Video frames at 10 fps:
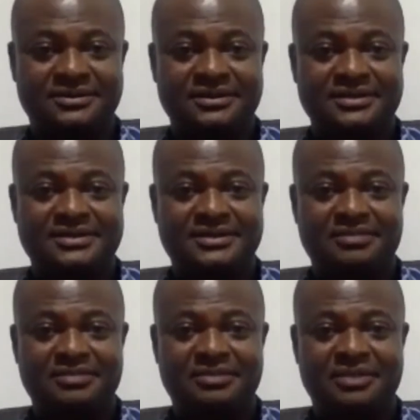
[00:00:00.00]

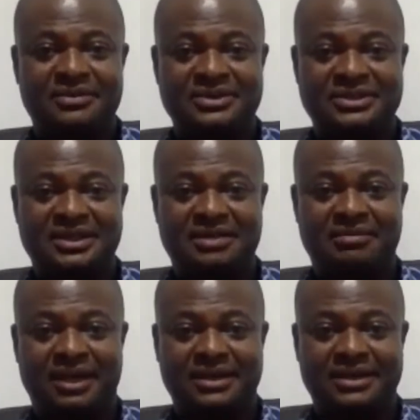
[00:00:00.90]
Some people are going to stay
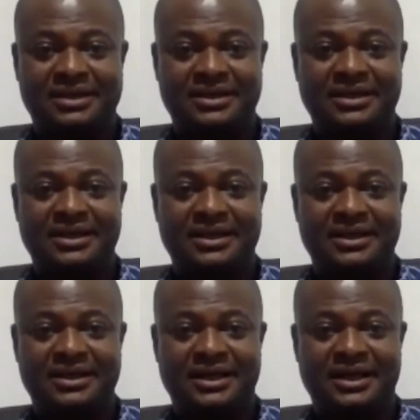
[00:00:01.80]
back.
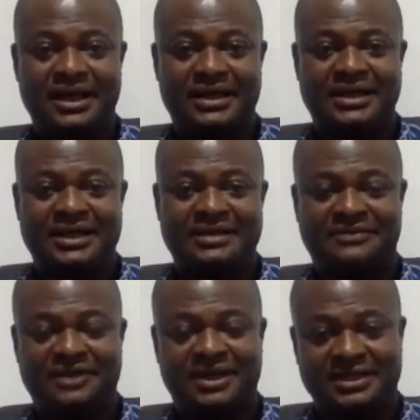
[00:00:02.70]
And there are
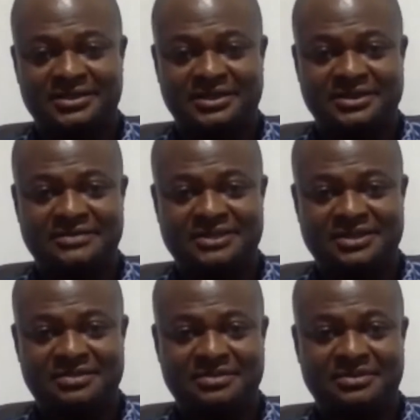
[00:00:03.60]
different categories of
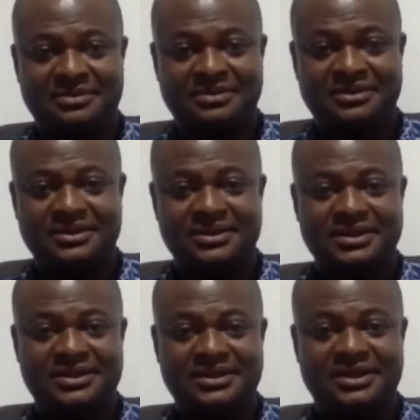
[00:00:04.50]
these people.
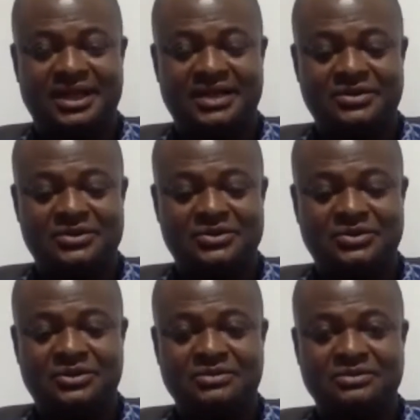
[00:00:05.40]
There are those who
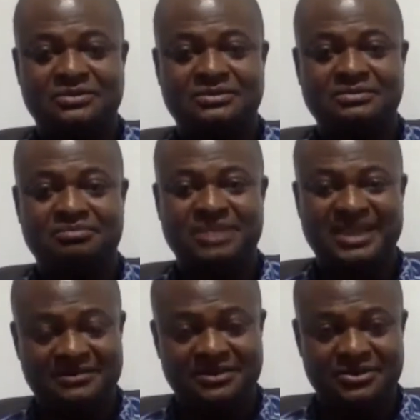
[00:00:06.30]
don't
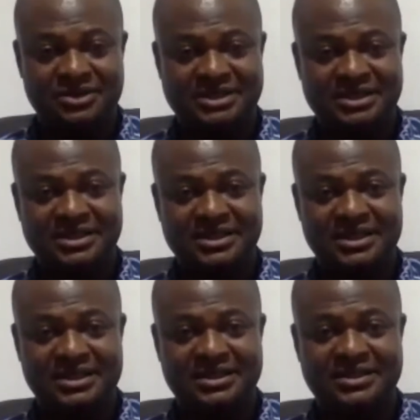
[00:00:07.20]
believe in you as a
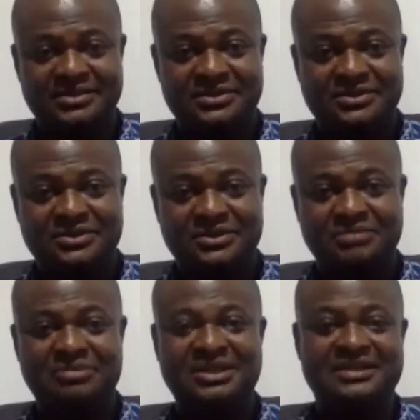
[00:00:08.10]
leader. There are those who
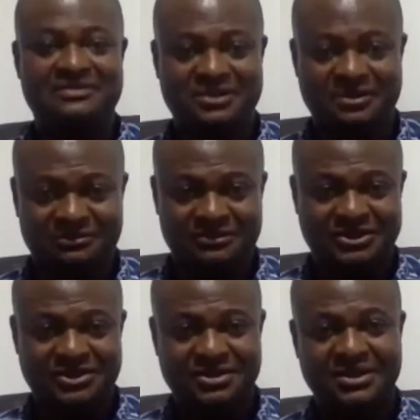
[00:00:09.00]
don't believe in your
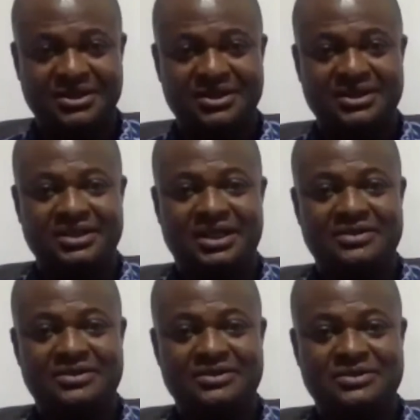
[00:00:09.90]
vision. There are
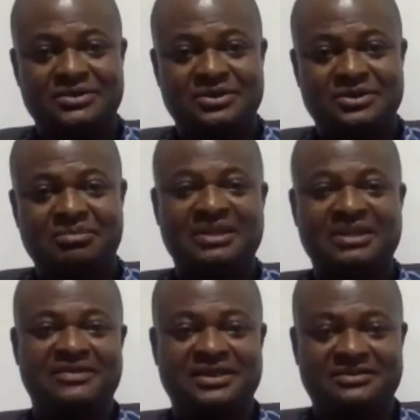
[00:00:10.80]
those who don't
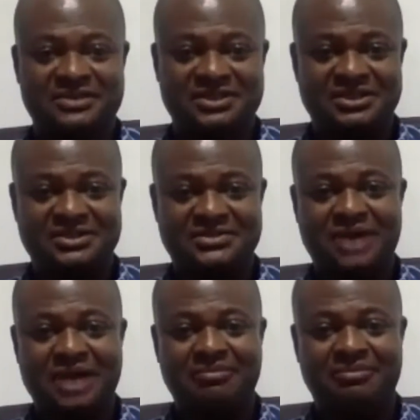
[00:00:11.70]
believe that the vision is
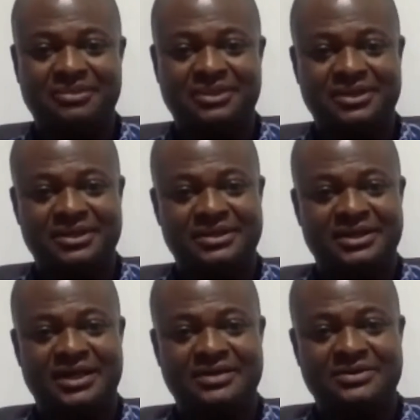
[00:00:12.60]
right.
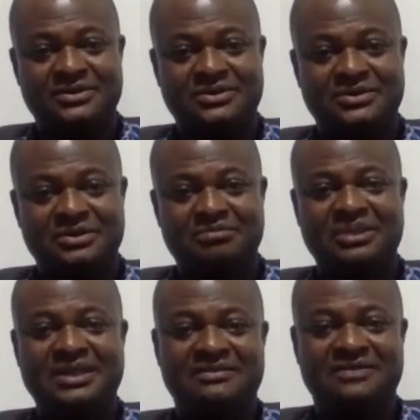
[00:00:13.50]
There are those who don't
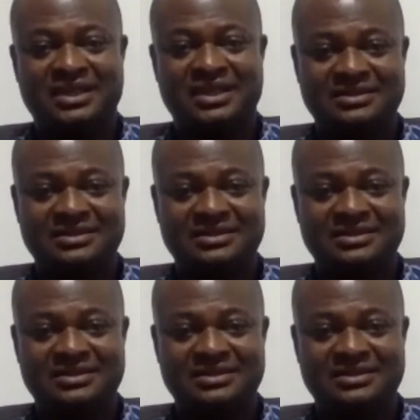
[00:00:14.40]
believe that